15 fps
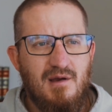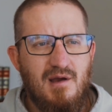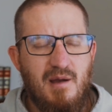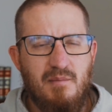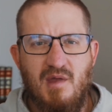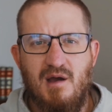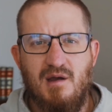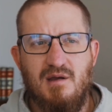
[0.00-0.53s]

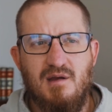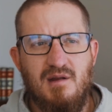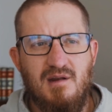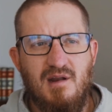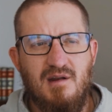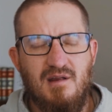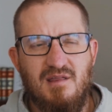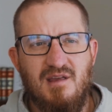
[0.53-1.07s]
I'm not good at
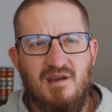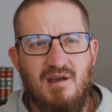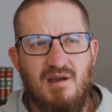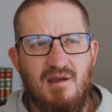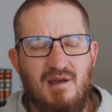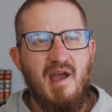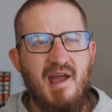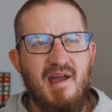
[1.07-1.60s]

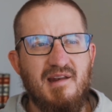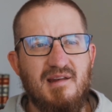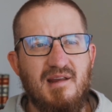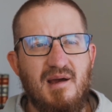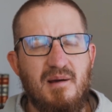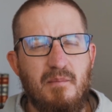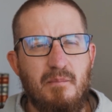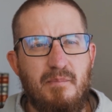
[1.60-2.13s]
anything. And
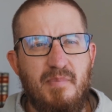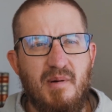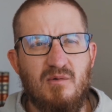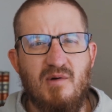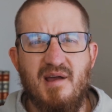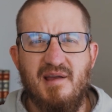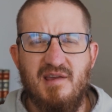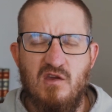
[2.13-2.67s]
but
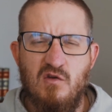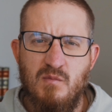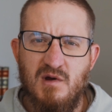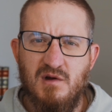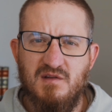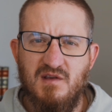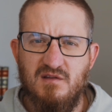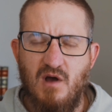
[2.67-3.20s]
right, like
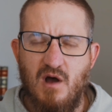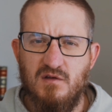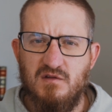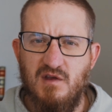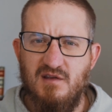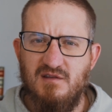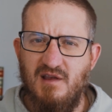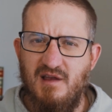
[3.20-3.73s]
humility is also
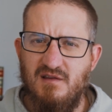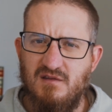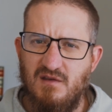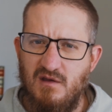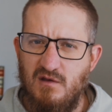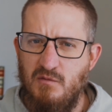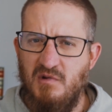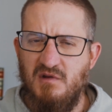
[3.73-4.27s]
is it's
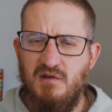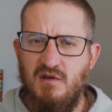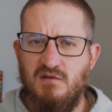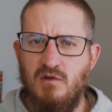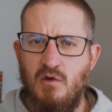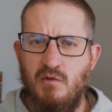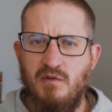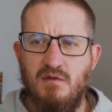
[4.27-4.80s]
humility is
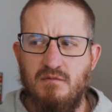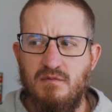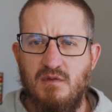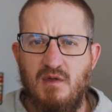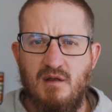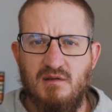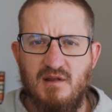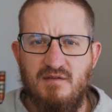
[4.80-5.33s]
knowing the
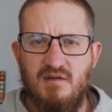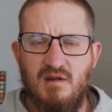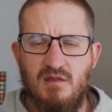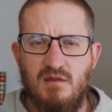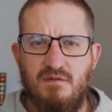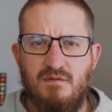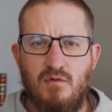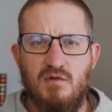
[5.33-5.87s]
and living in
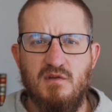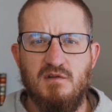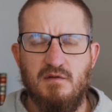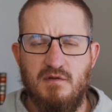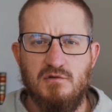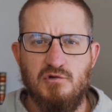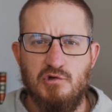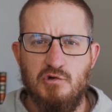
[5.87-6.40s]
the fullness of
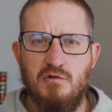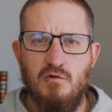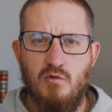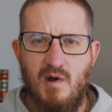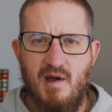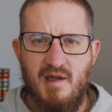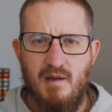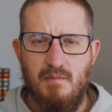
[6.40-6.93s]
the truth who
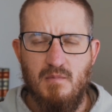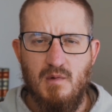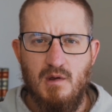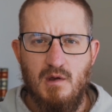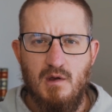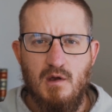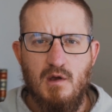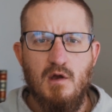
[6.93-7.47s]
I am.
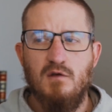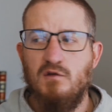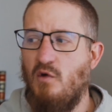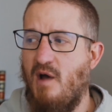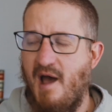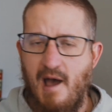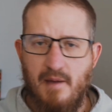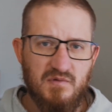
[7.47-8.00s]

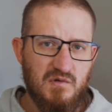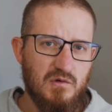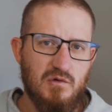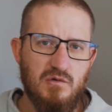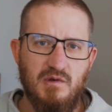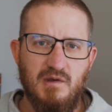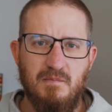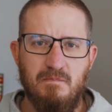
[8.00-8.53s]
So
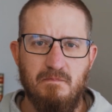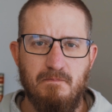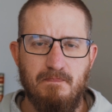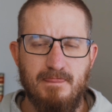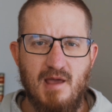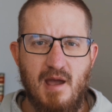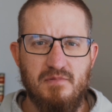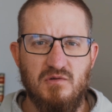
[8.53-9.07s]
absolutely,
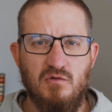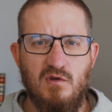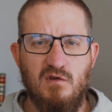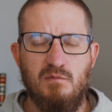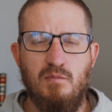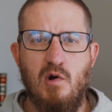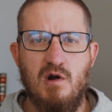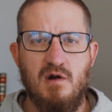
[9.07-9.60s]
absolutely,
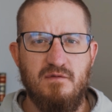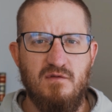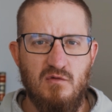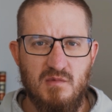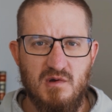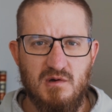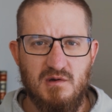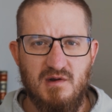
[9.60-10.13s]
it's part of
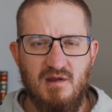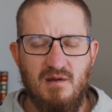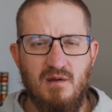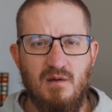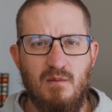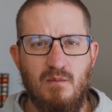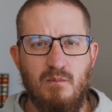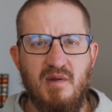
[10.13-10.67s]
humility
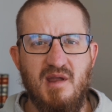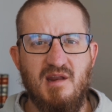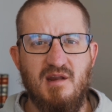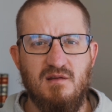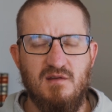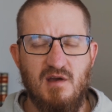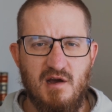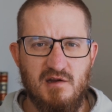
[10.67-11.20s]
being
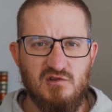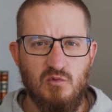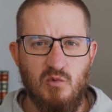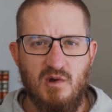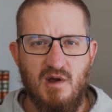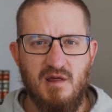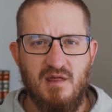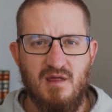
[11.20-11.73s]
in touch
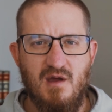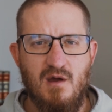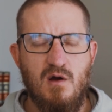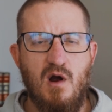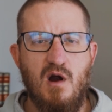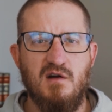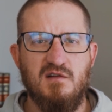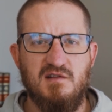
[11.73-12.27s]
with
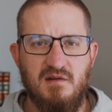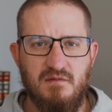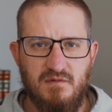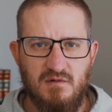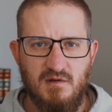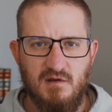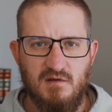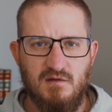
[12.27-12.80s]
our
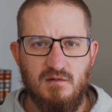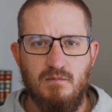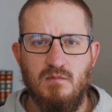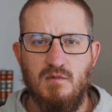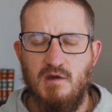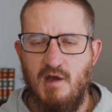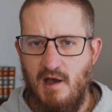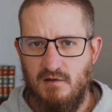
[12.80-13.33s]
sinfulness.
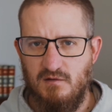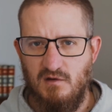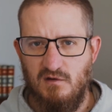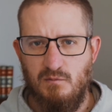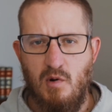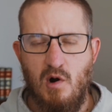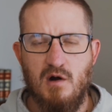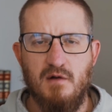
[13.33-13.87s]
Yes, it's
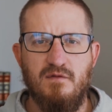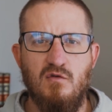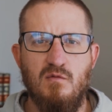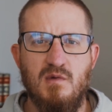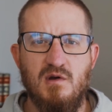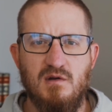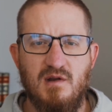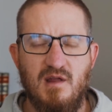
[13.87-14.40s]
part of
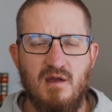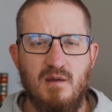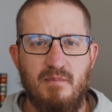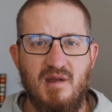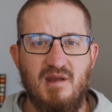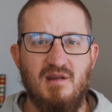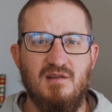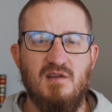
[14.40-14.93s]
humility
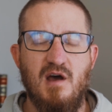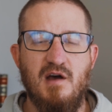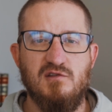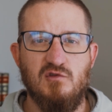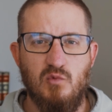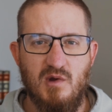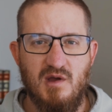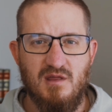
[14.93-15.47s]
being in
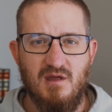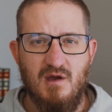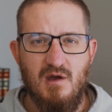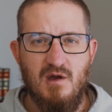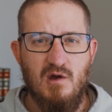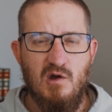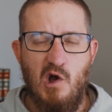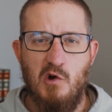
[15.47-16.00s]
touch with
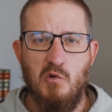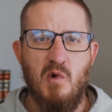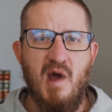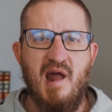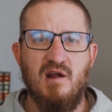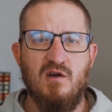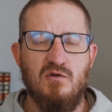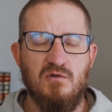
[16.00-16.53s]
a
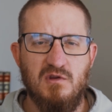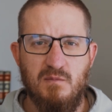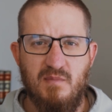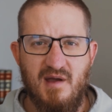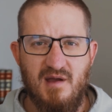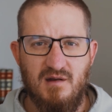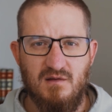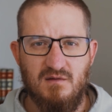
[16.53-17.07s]
radical
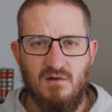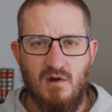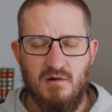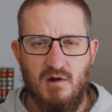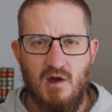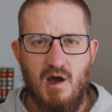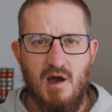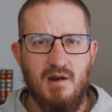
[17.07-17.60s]
dependence on
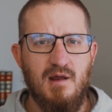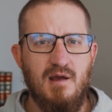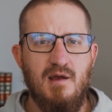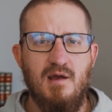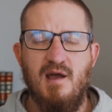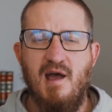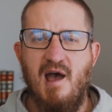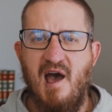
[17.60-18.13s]
God.
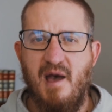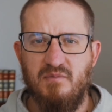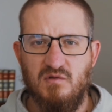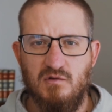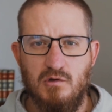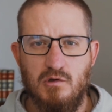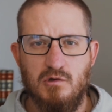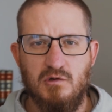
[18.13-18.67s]

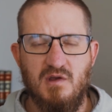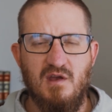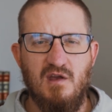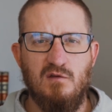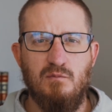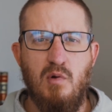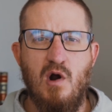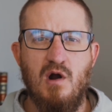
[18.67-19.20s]
Absolutely,
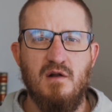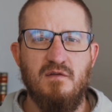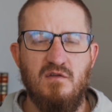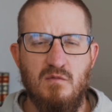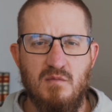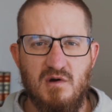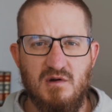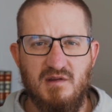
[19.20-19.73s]
it's part of
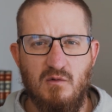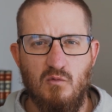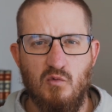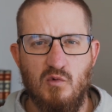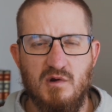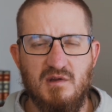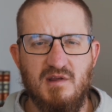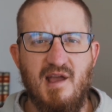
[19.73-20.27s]
humility
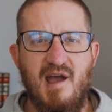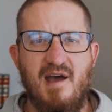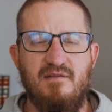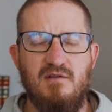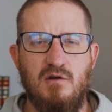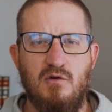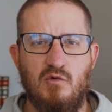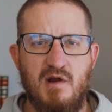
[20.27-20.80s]
really
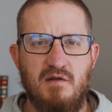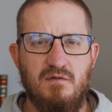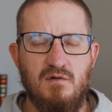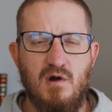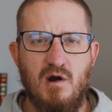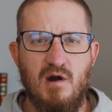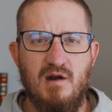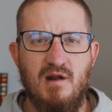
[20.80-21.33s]
having a grateful
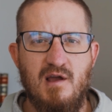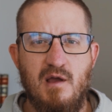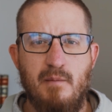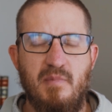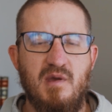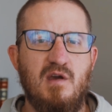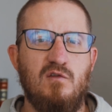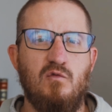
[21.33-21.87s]
heart
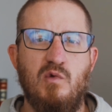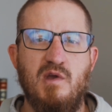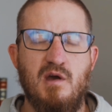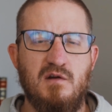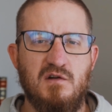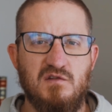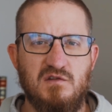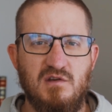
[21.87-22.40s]
because we
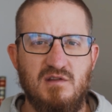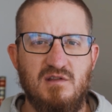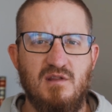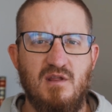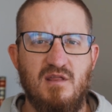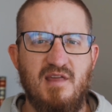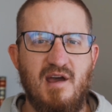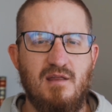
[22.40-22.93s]
understood
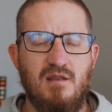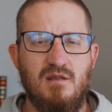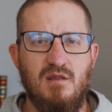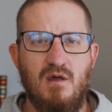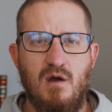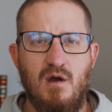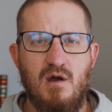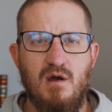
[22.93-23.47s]
that
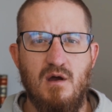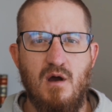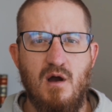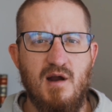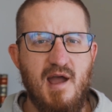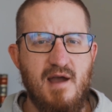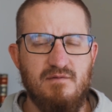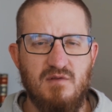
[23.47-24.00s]
uh,
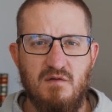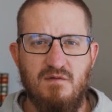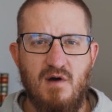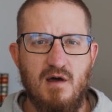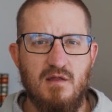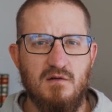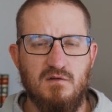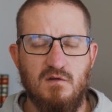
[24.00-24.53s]
our heavenly
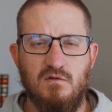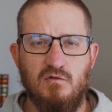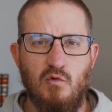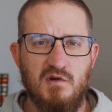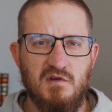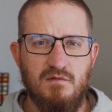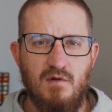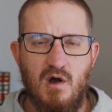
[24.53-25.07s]
Father is the
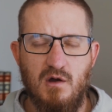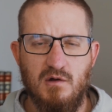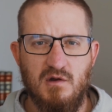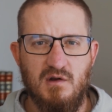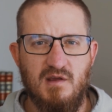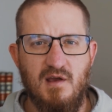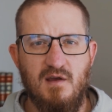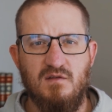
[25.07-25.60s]
source of all
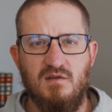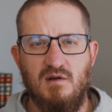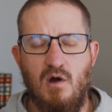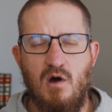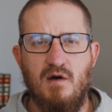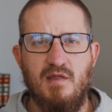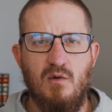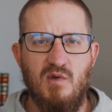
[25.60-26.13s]
good gifts and
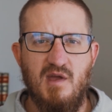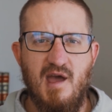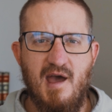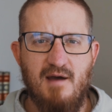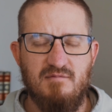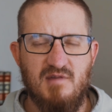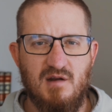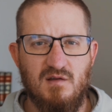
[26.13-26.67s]
all that we
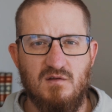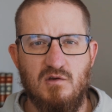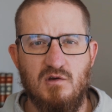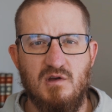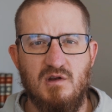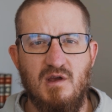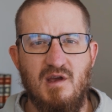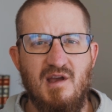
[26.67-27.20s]
have that is
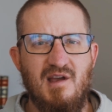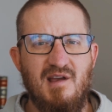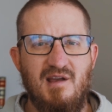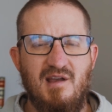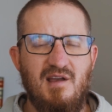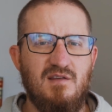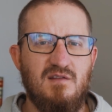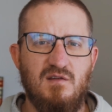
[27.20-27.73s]
good
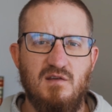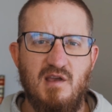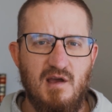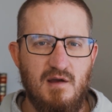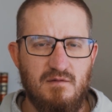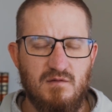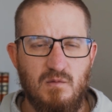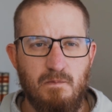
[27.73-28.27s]
is
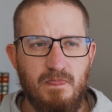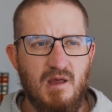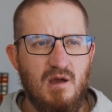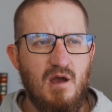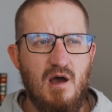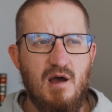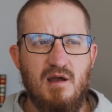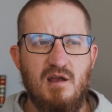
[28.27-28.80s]
gift
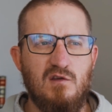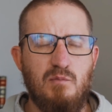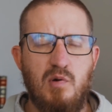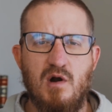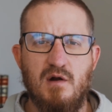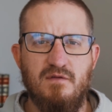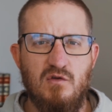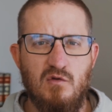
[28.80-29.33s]
uh, is
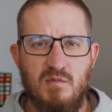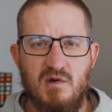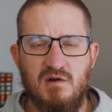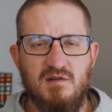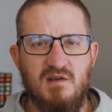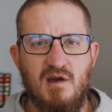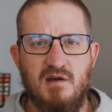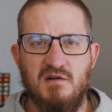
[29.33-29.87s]
part of
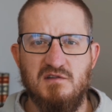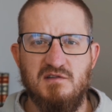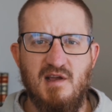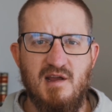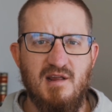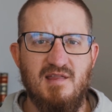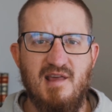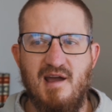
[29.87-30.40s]
humility,
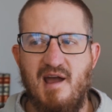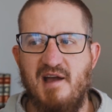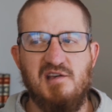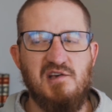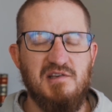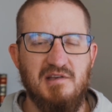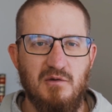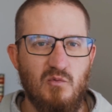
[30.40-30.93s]
understanding that
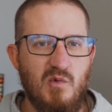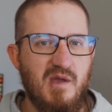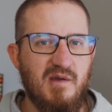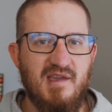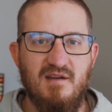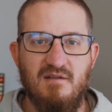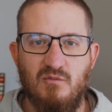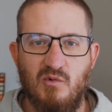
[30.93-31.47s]
actually we
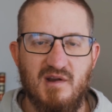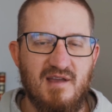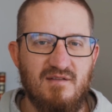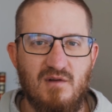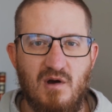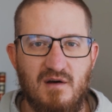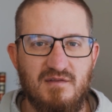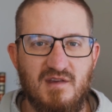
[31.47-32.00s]
give, we're
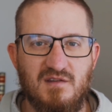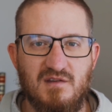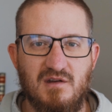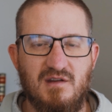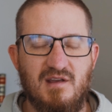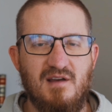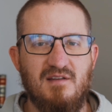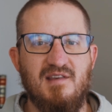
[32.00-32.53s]
given all of these
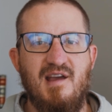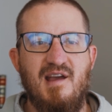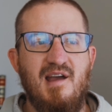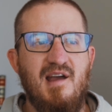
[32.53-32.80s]
good gifts